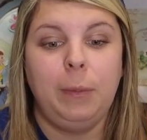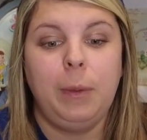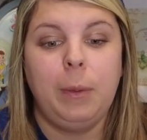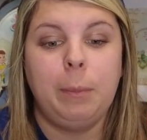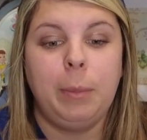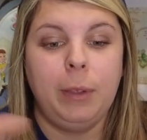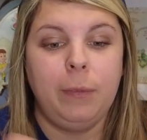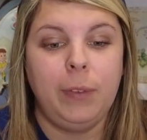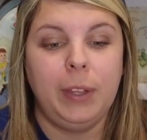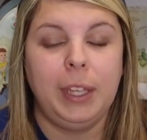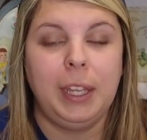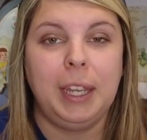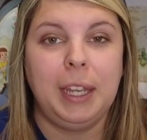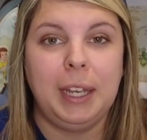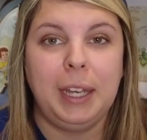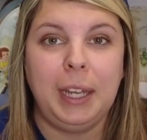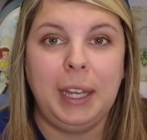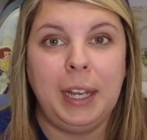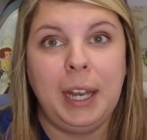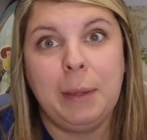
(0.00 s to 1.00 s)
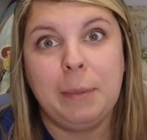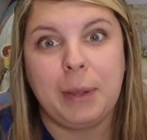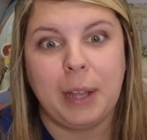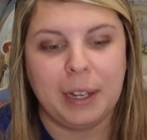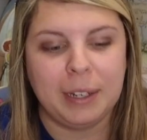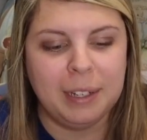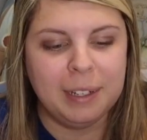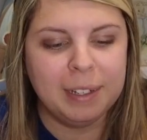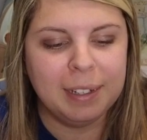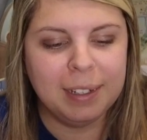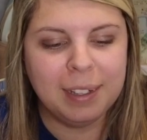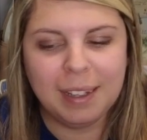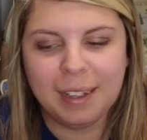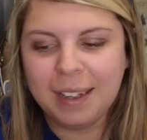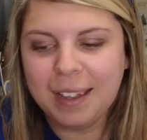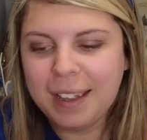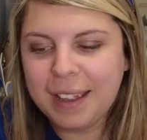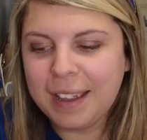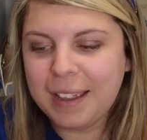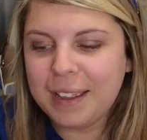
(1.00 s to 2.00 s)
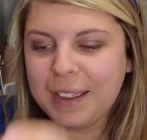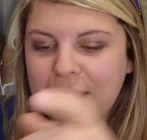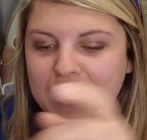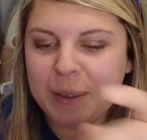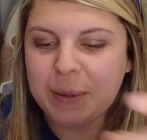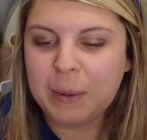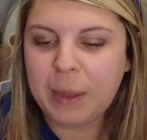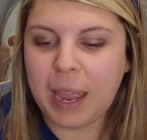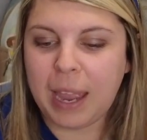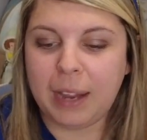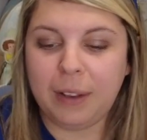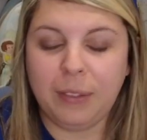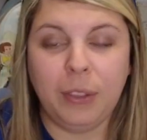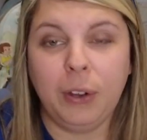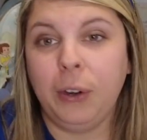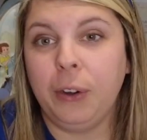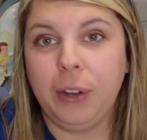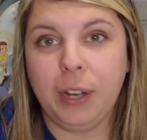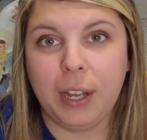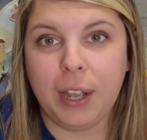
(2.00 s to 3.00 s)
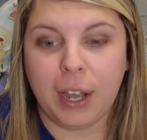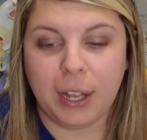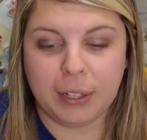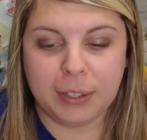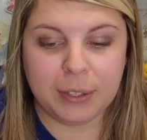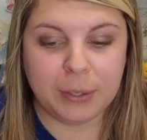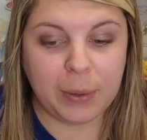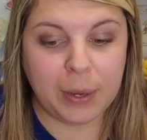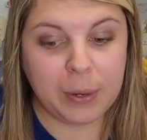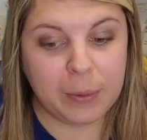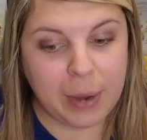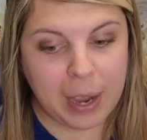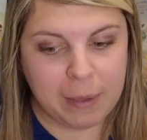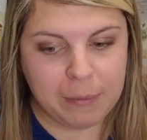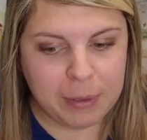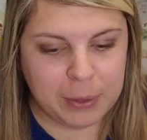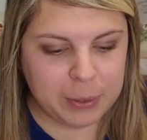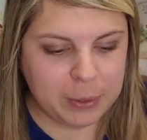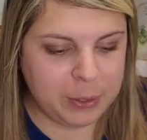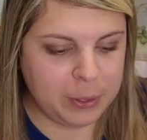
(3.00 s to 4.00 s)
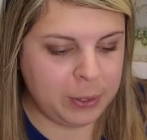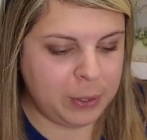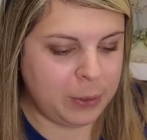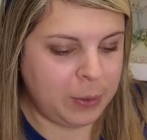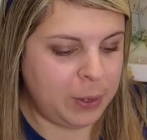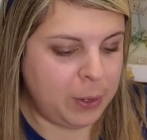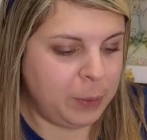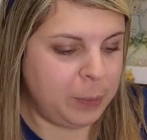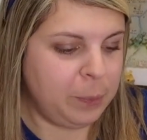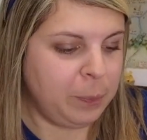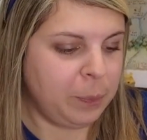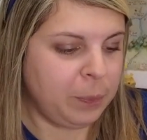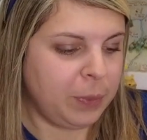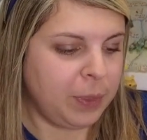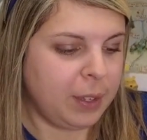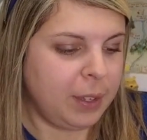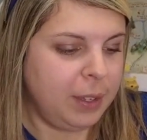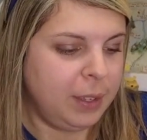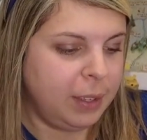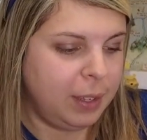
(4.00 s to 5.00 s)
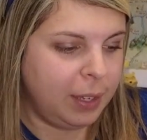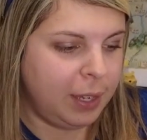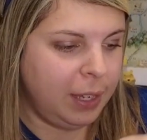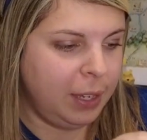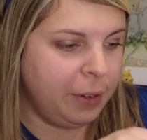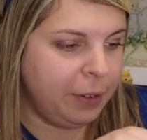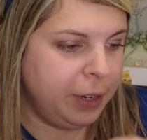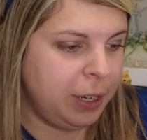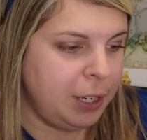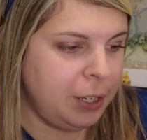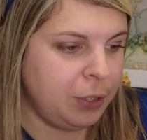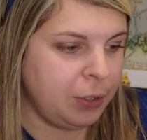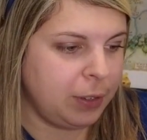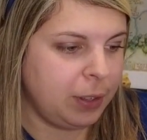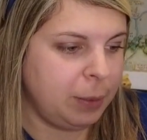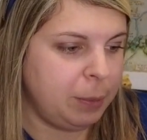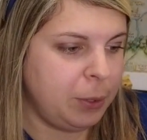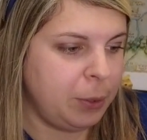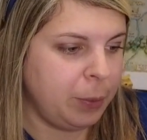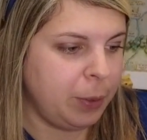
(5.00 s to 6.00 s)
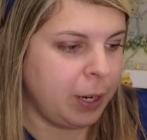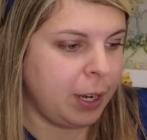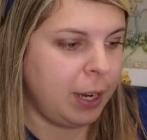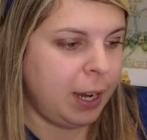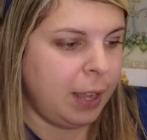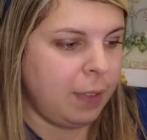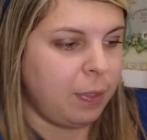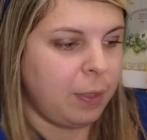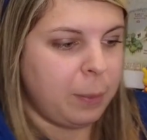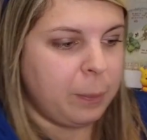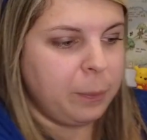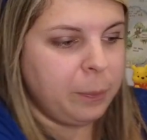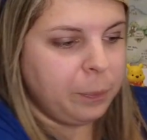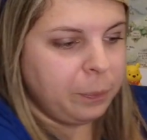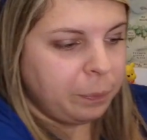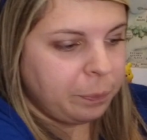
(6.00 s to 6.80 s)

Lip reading: Pavilion in Epcot. And they're already gone, so I don't have those to show you. Like, he already took them to work and ate them.